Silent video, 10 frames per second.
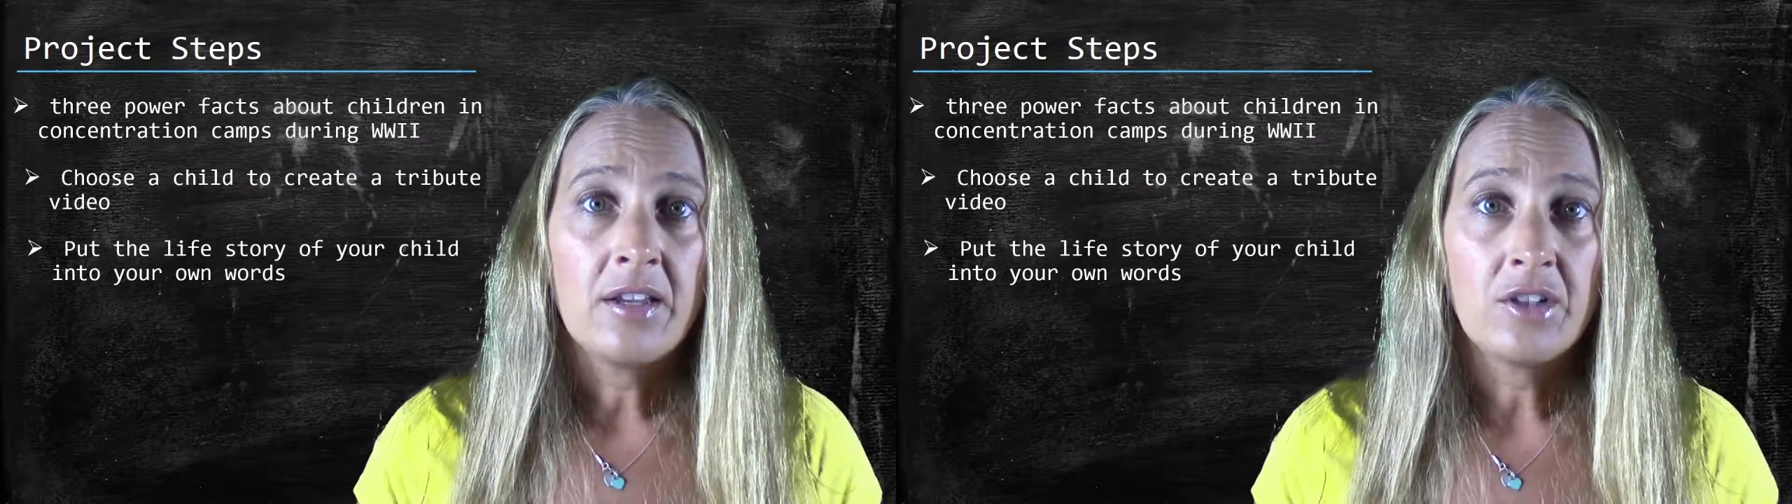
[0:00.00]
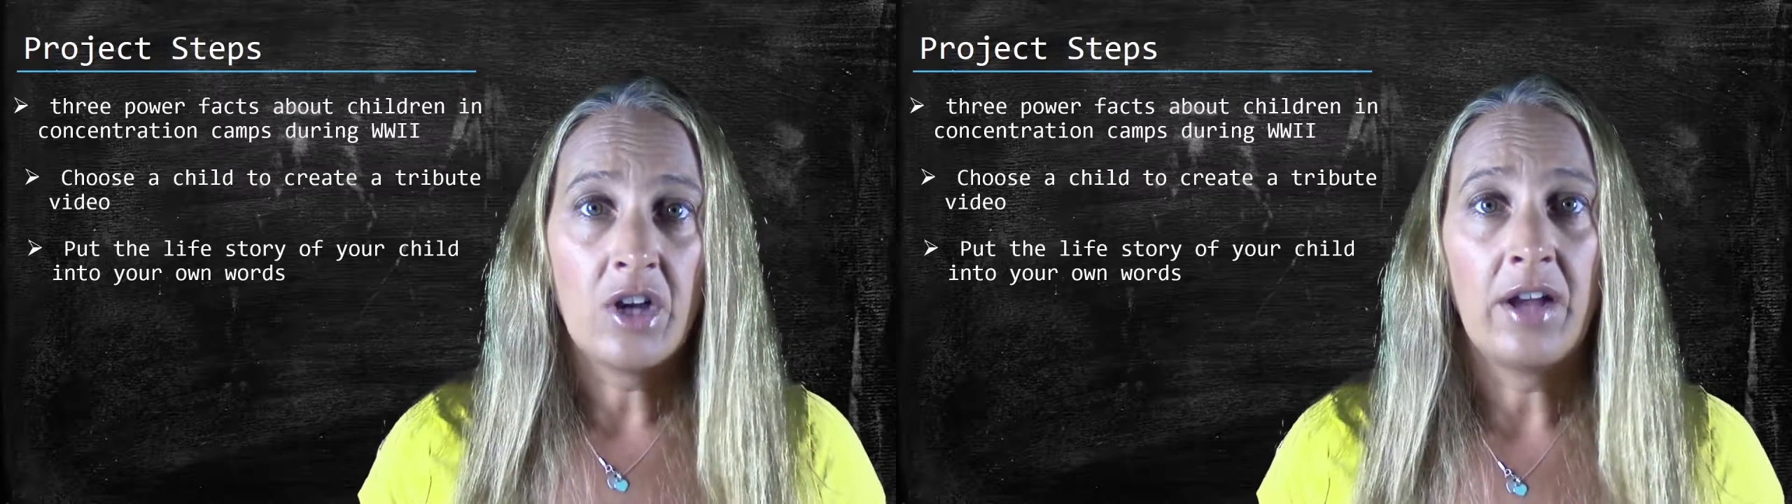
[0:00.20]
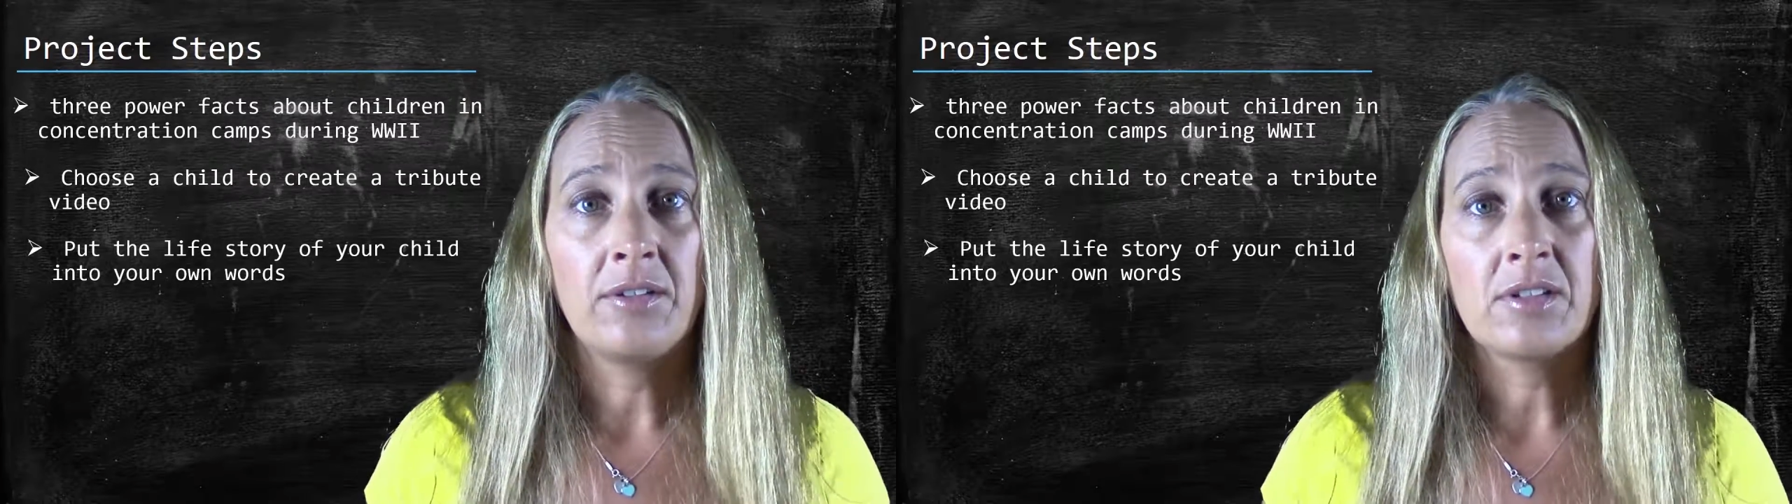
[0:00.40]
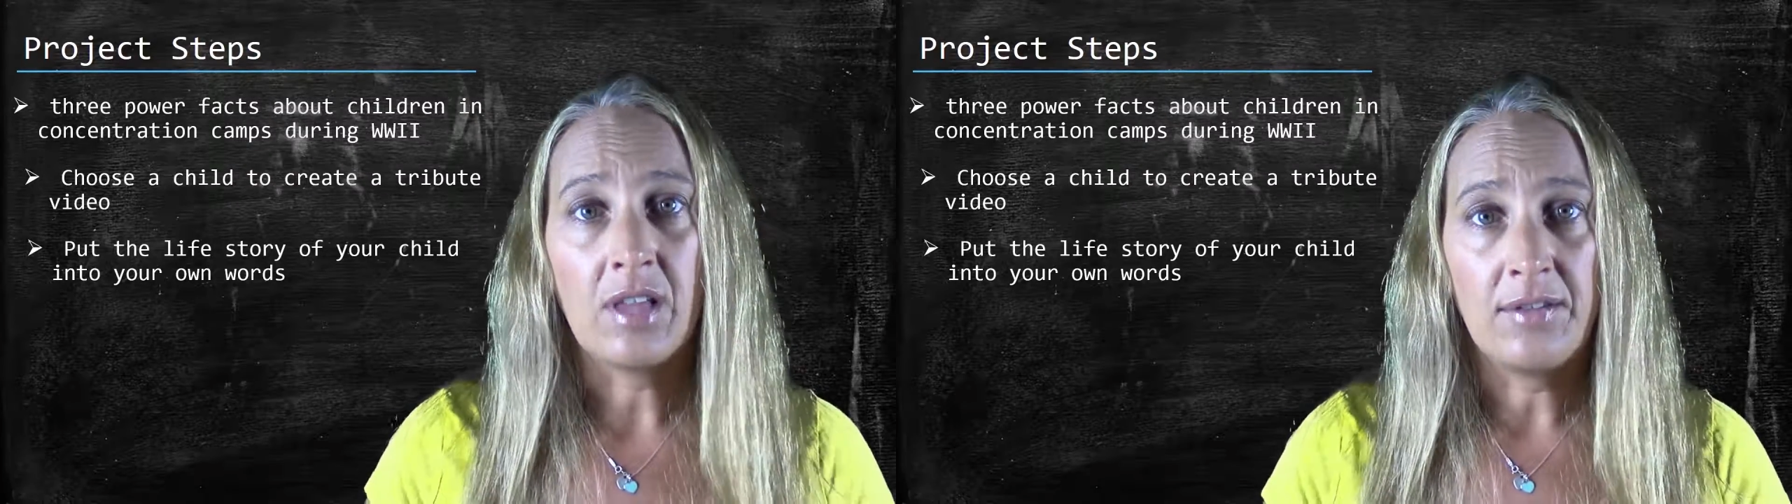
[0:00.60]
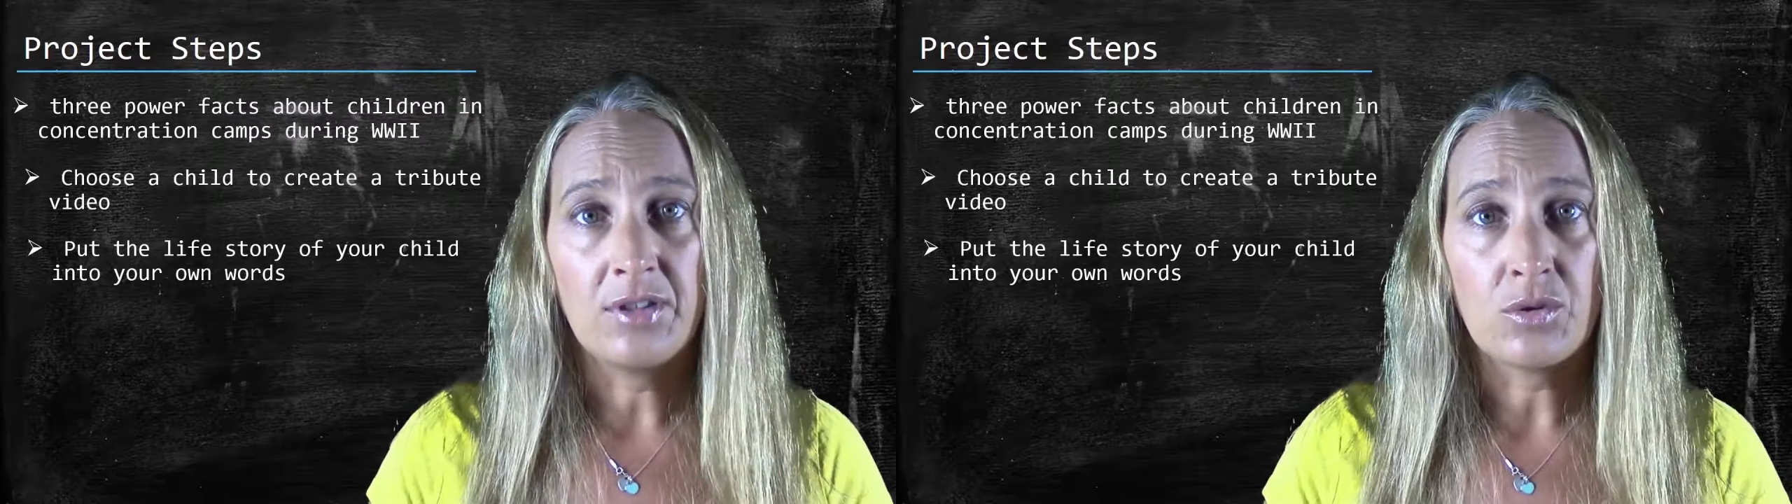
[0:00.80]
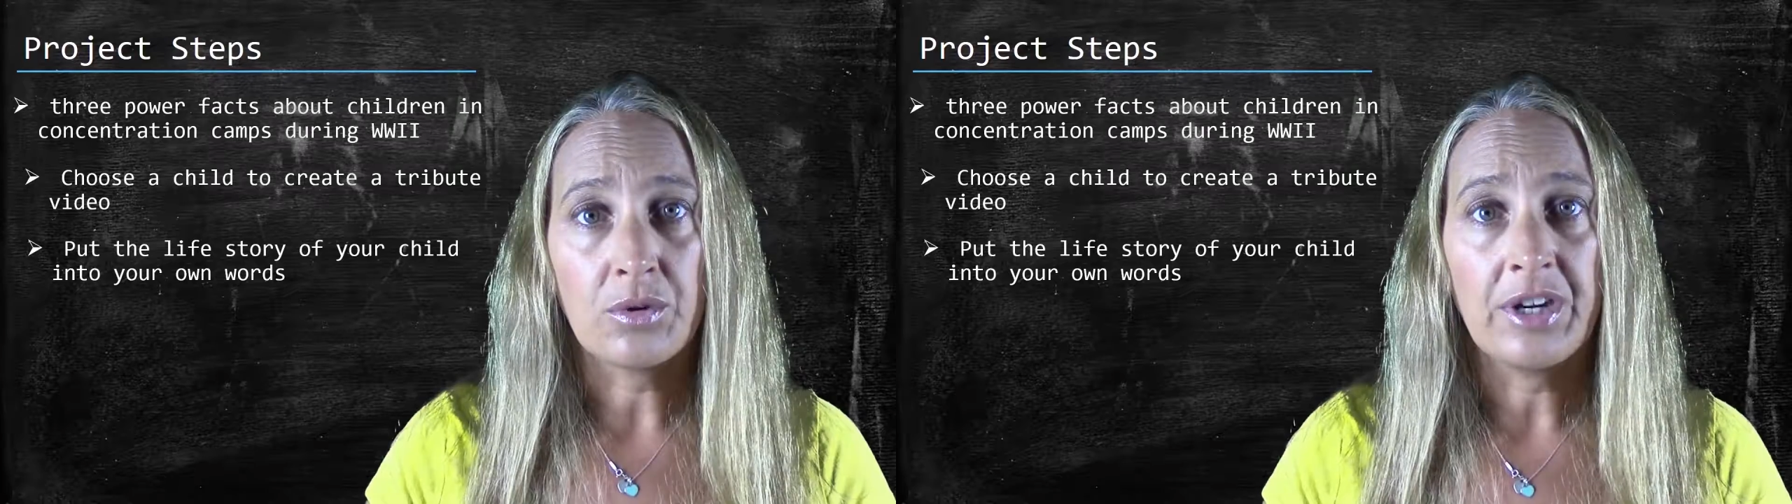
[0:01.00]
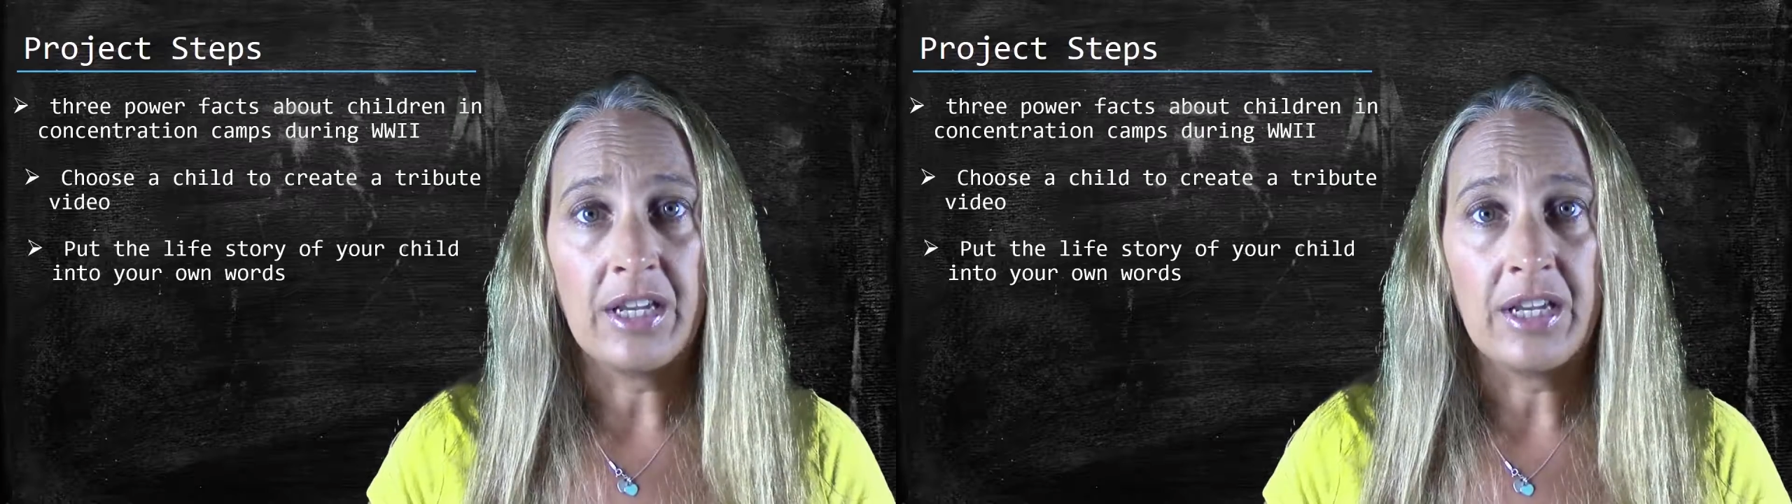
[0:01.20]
child's life story